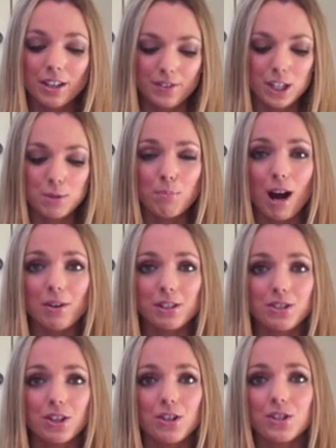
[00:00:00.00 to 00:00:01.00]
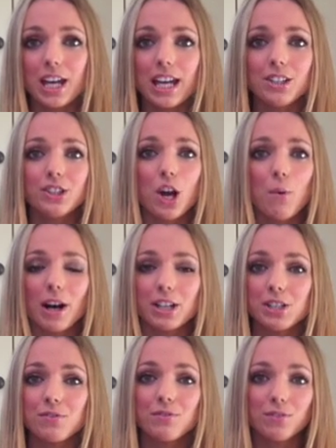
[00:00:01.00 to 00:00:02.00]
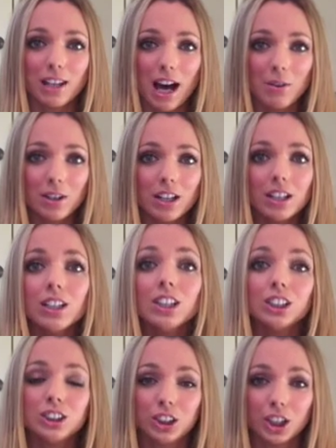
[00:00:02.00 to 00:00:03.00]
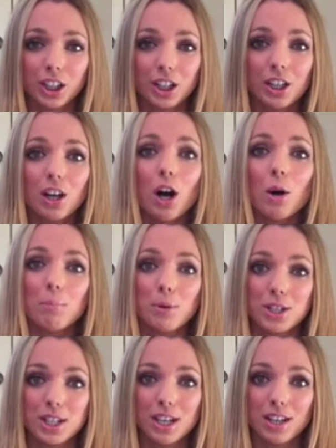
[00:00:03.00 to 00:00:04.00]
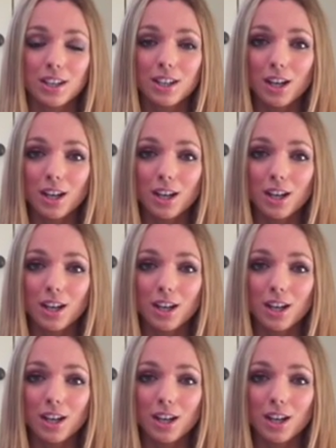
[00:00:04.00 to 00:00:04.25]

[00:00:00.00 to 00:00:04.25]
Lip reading: These brownies contain no added flour, sugar or butter,